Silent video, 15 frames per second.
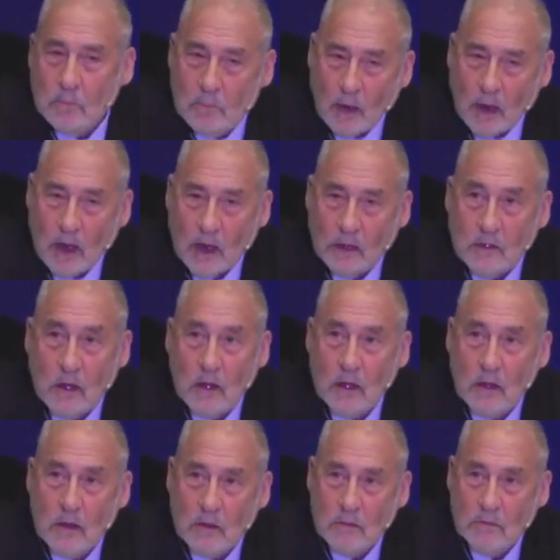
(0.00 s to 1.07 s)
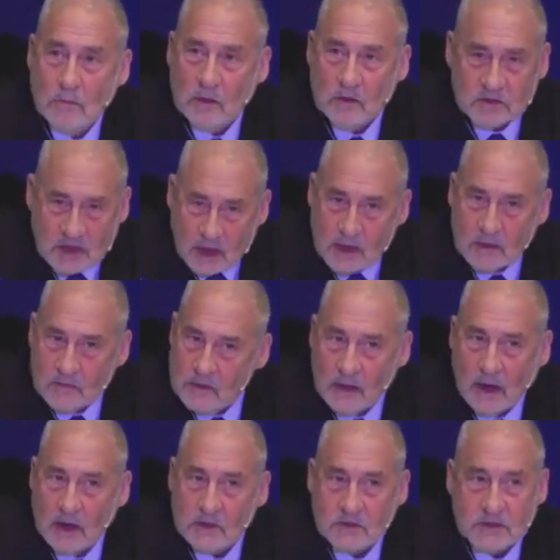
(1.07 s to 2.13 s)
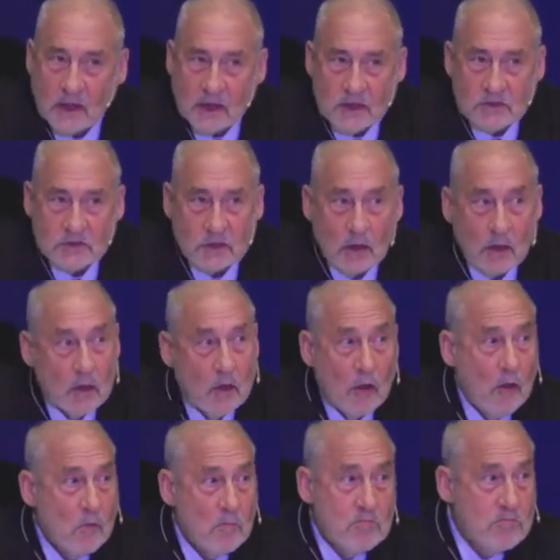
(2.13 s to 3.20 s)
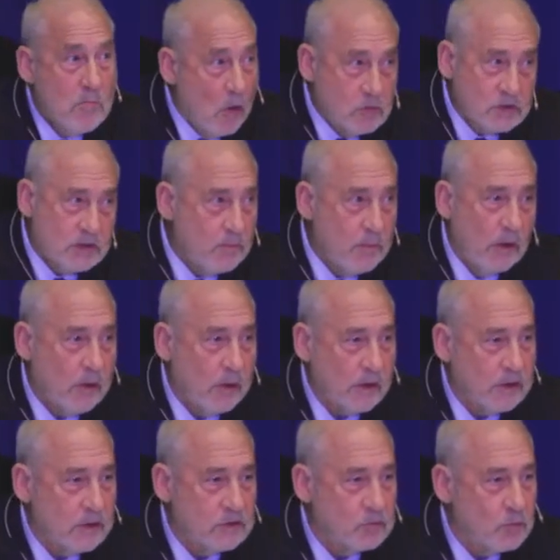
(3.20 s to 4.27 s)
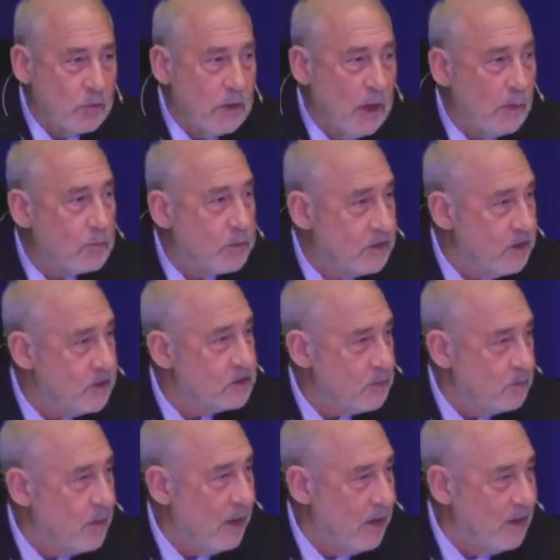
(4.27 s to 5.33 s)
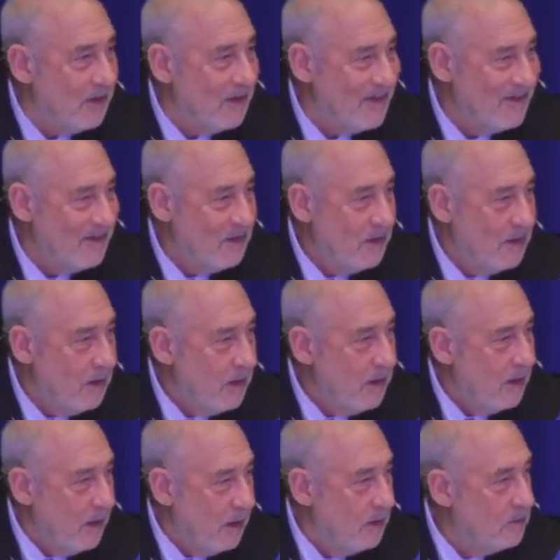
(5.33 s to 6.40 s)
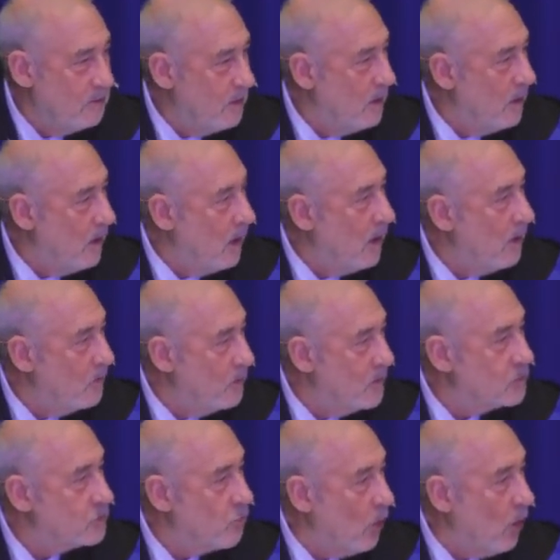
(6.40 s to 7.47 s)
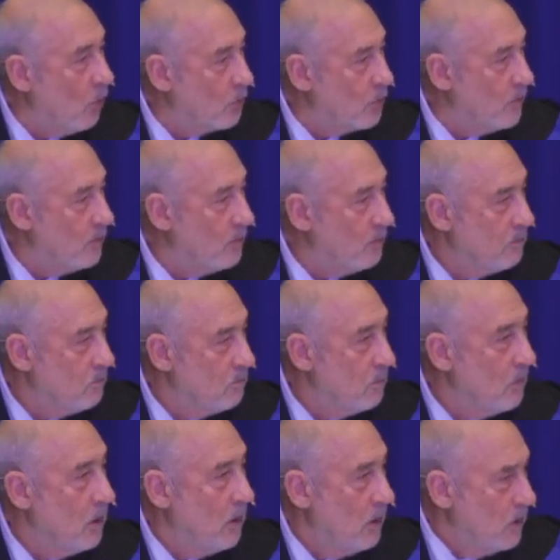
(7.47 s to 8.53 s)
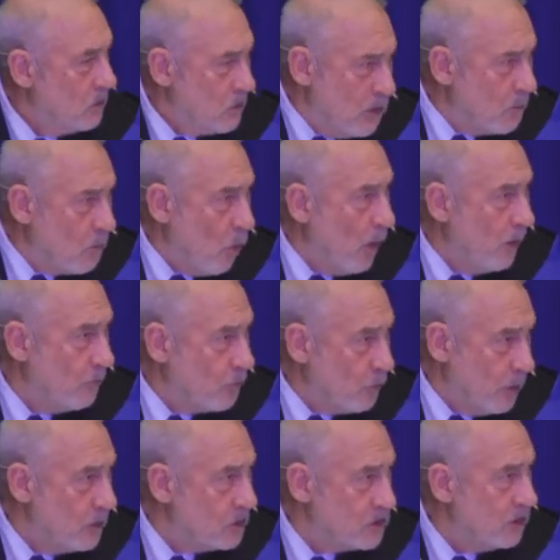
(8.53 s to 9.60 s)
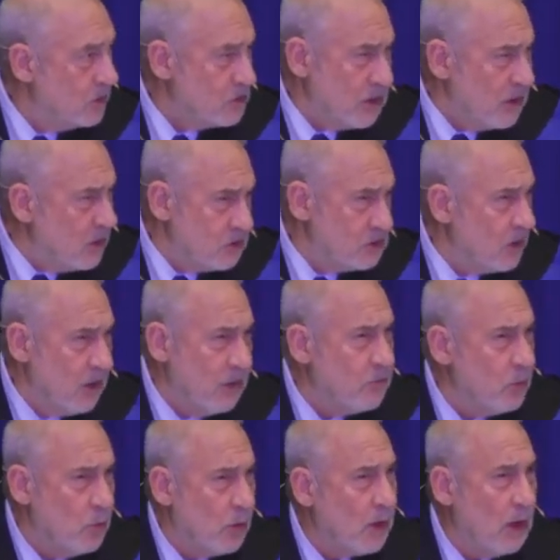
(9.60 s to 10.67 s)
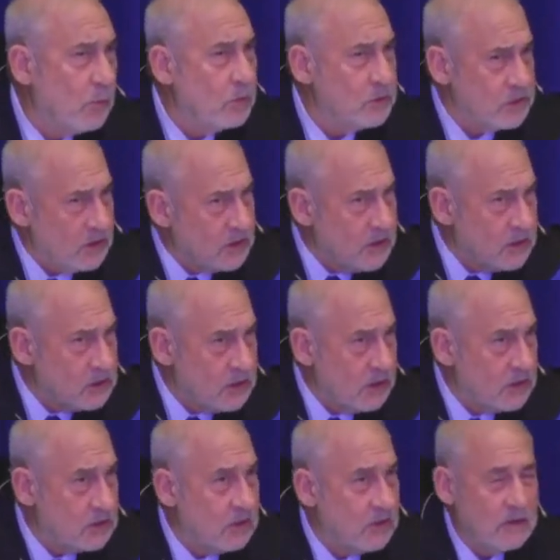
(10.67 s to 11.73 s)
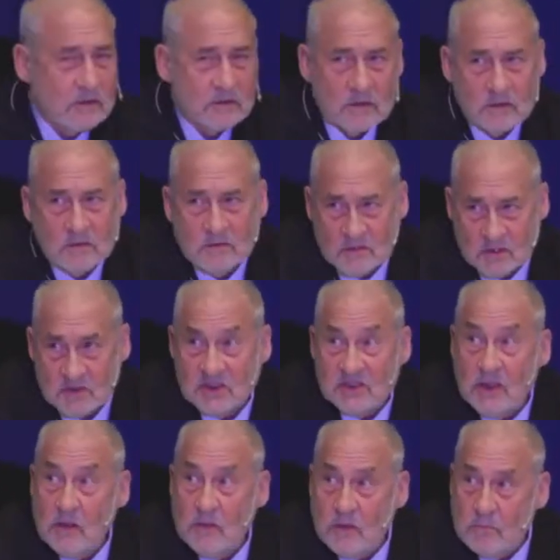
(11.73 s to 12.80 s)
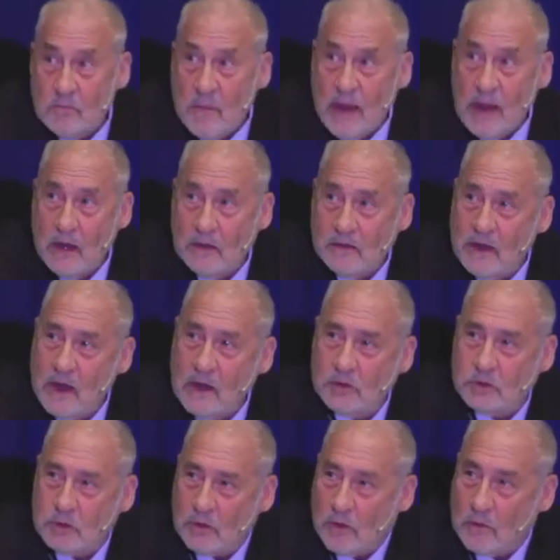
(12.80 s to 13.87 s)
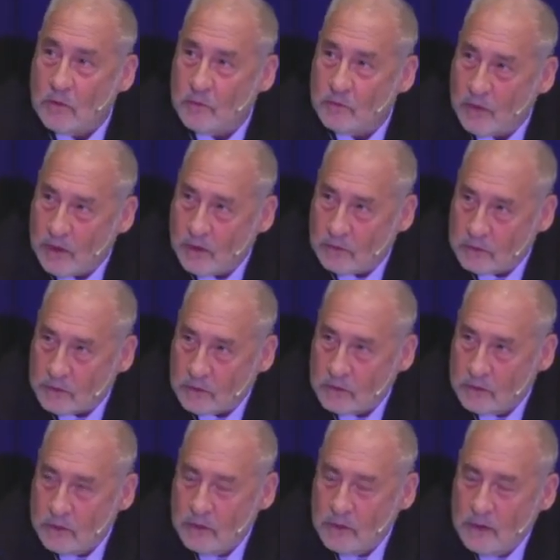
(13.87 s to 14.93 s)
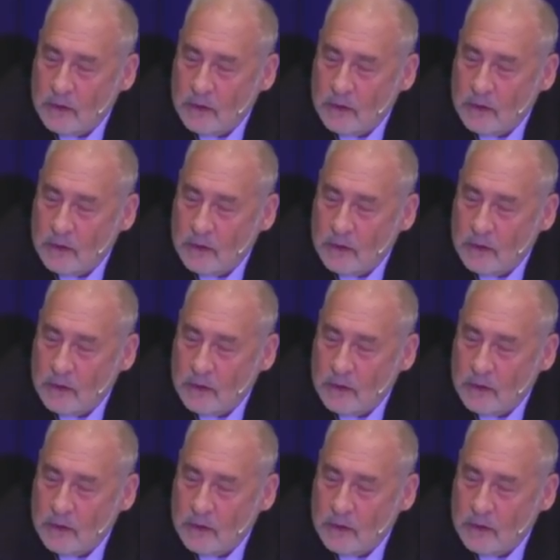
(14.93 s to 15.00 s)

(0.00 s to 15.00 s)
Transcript: but say in the United States, most Americans were not participating in uh, this growth. To the point, for instance, to just give you a couple of statistics to, to, to see the nature of the failure,